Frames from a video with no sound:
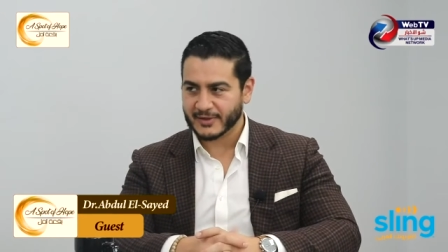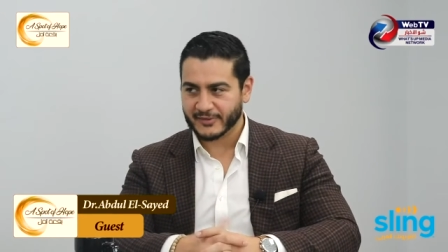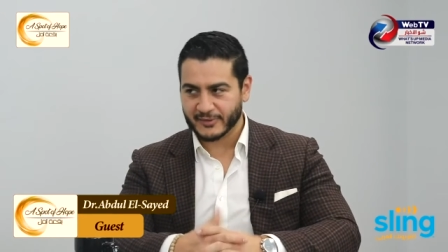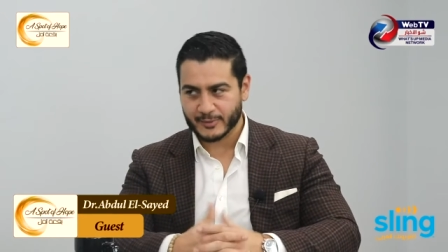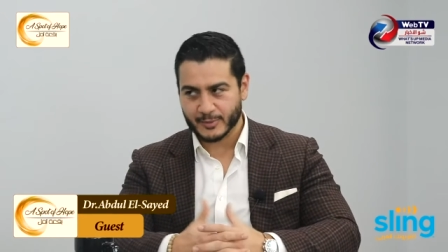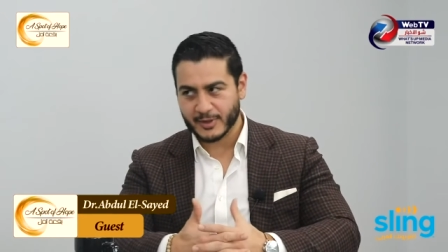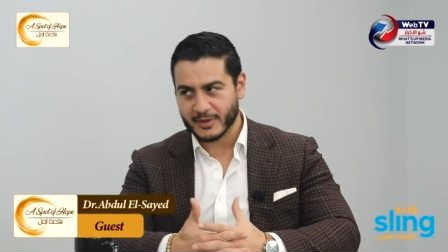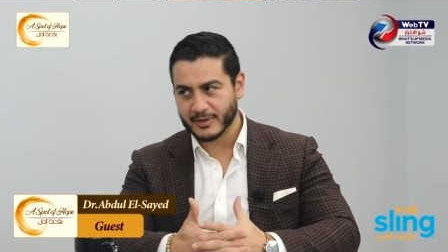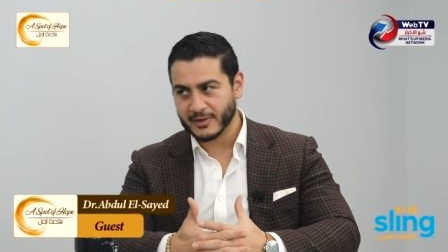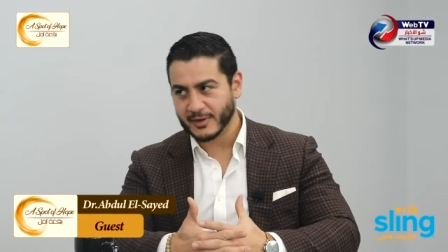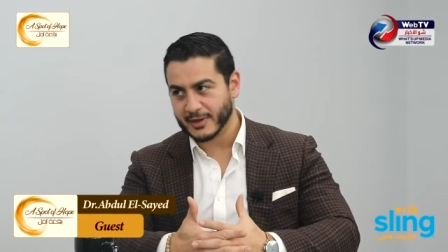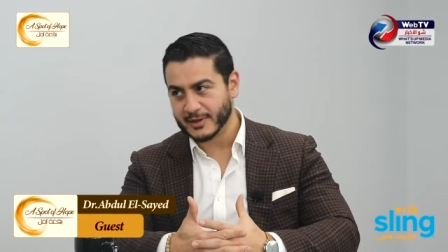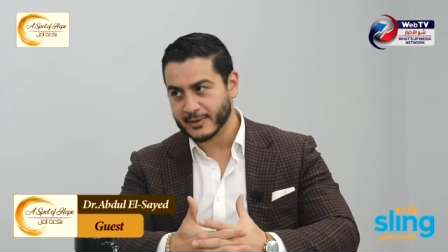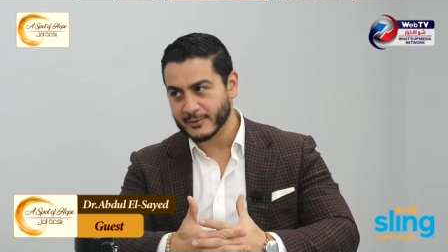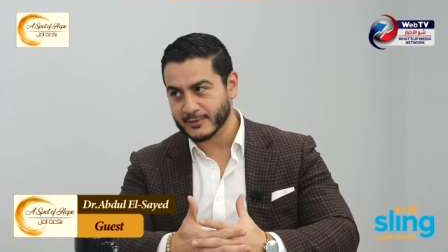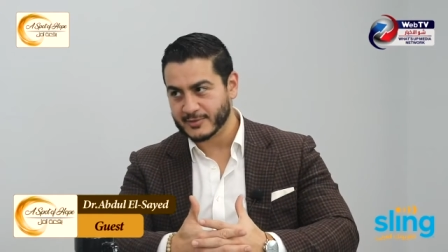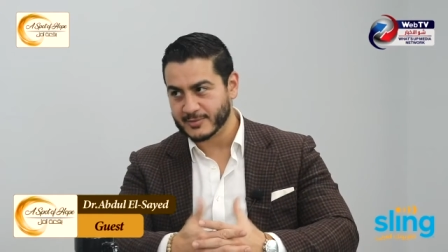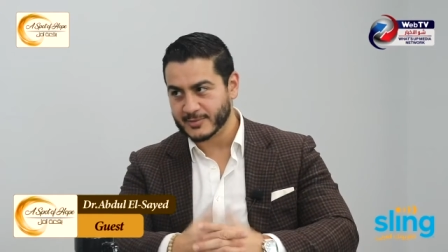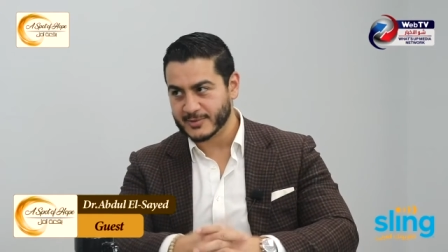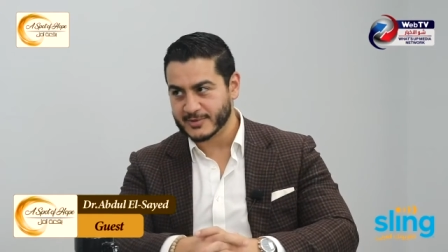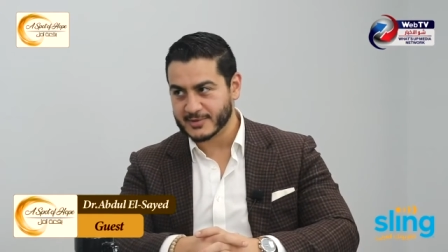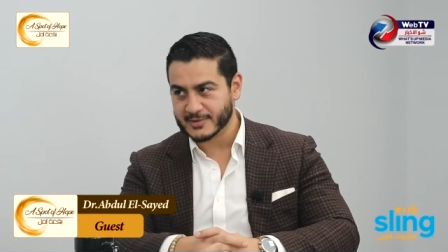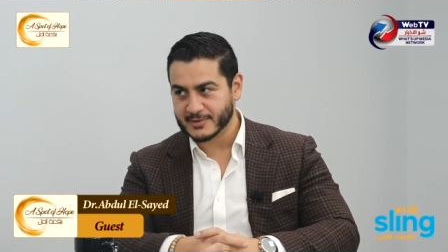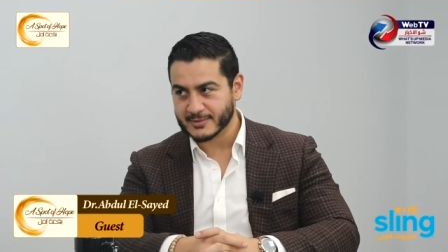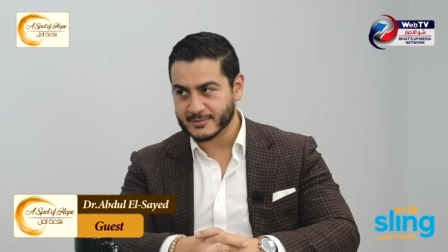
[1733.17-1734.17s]
Everybody thought he was
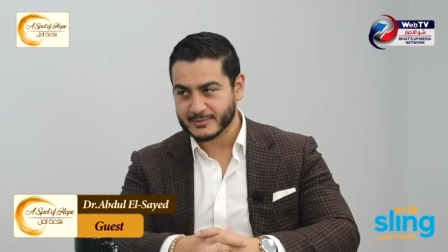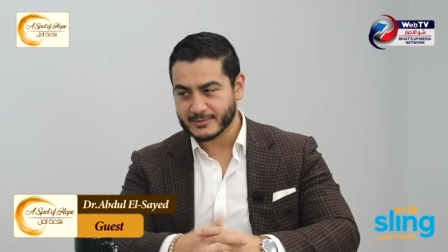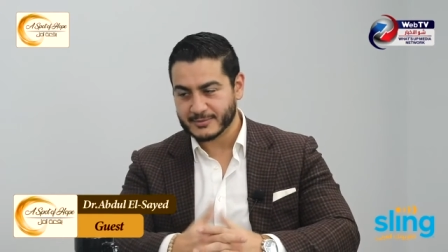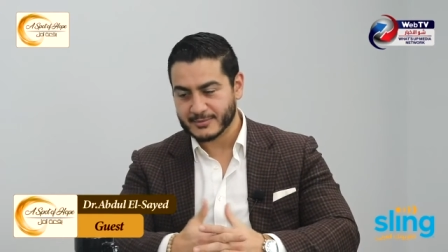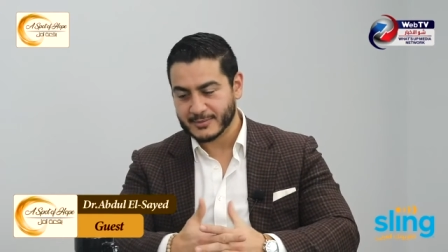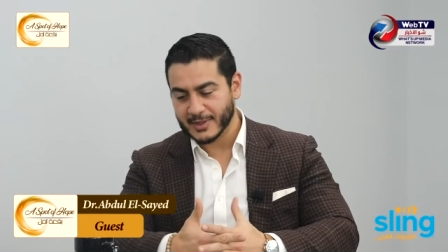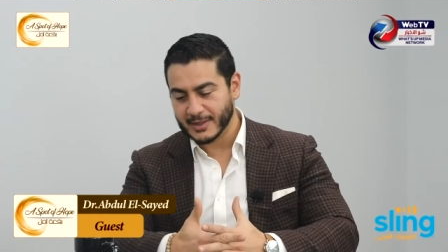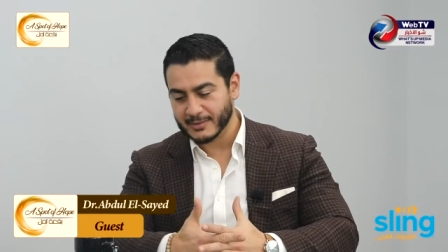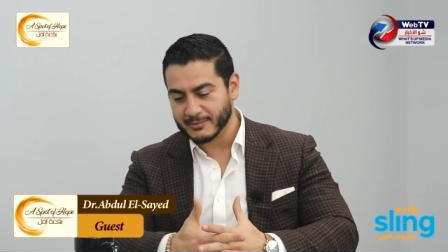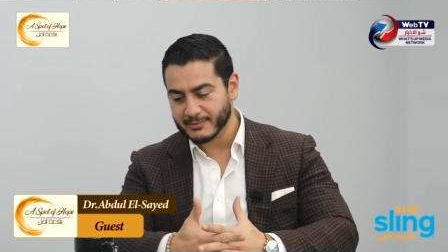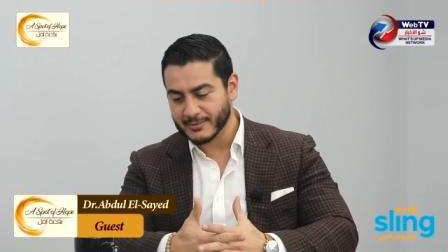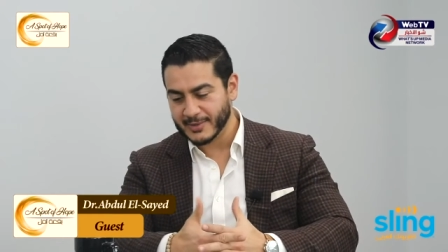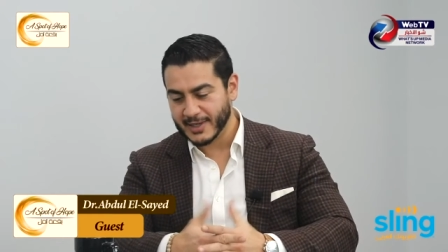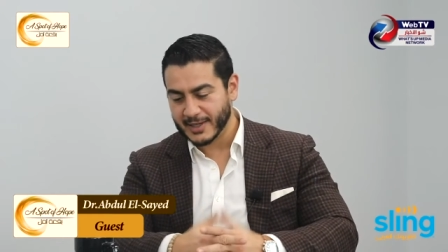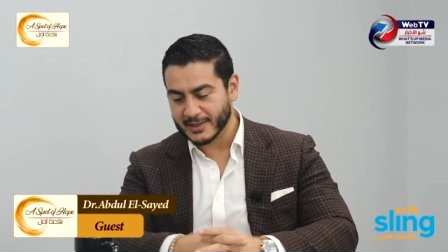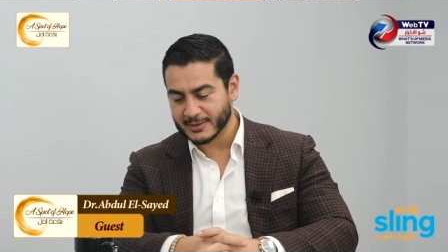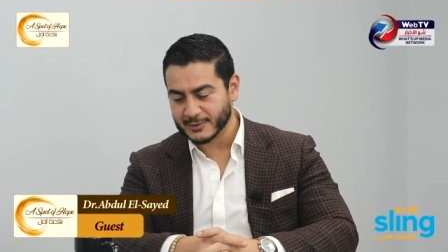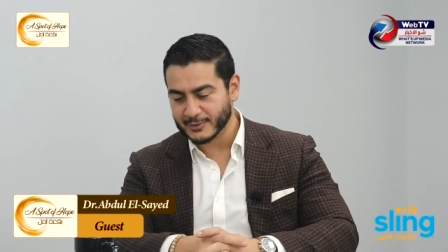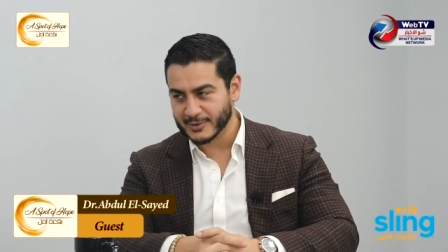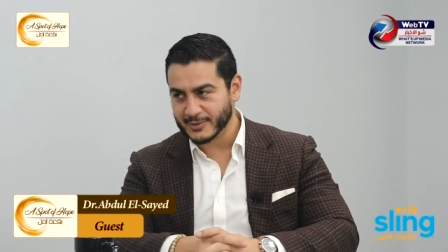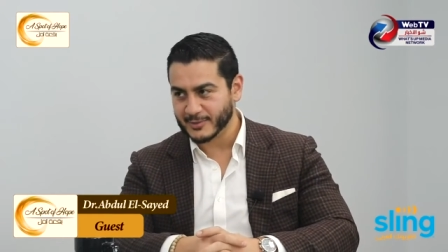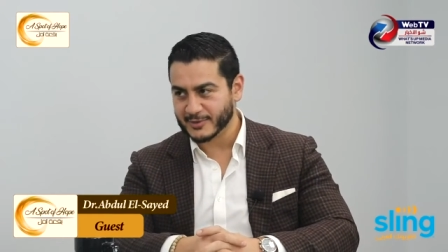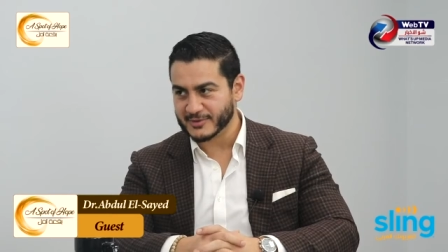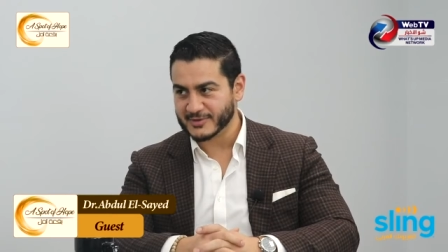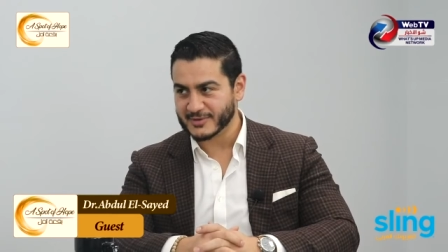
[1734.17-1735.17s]
Muslim. I'm
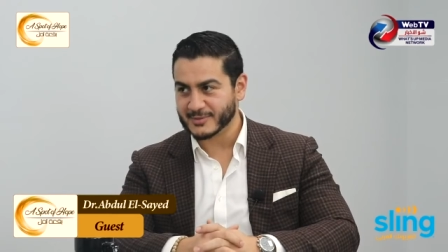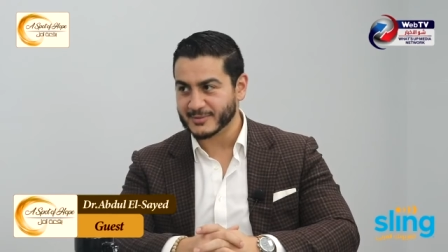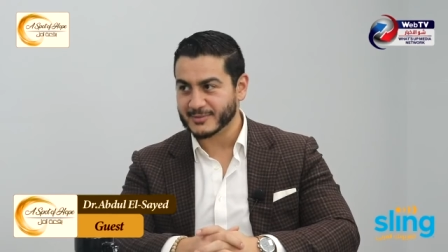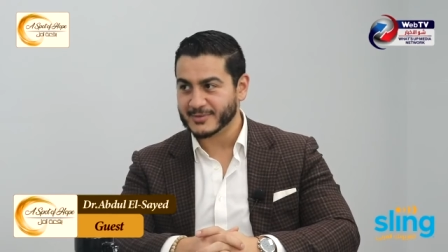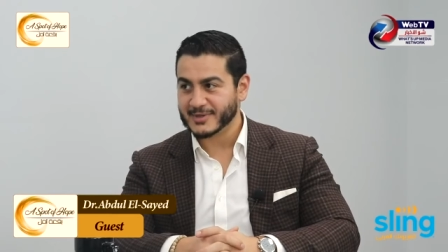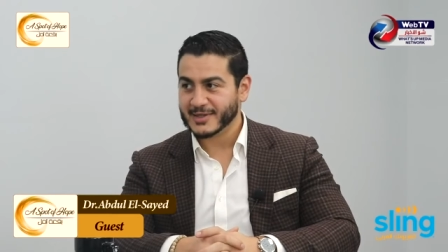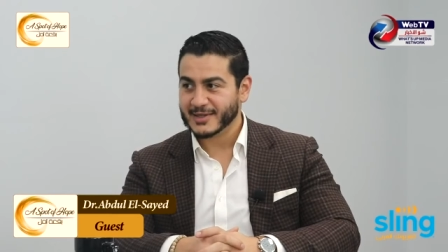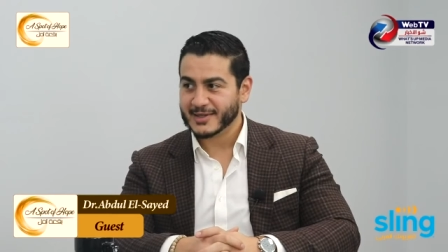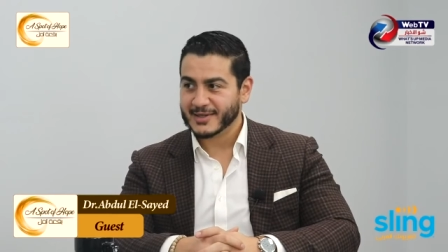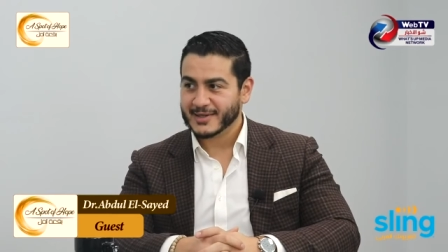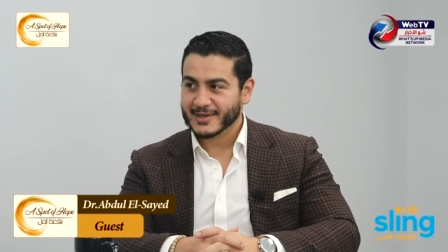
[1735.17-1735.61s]
actually Muslim.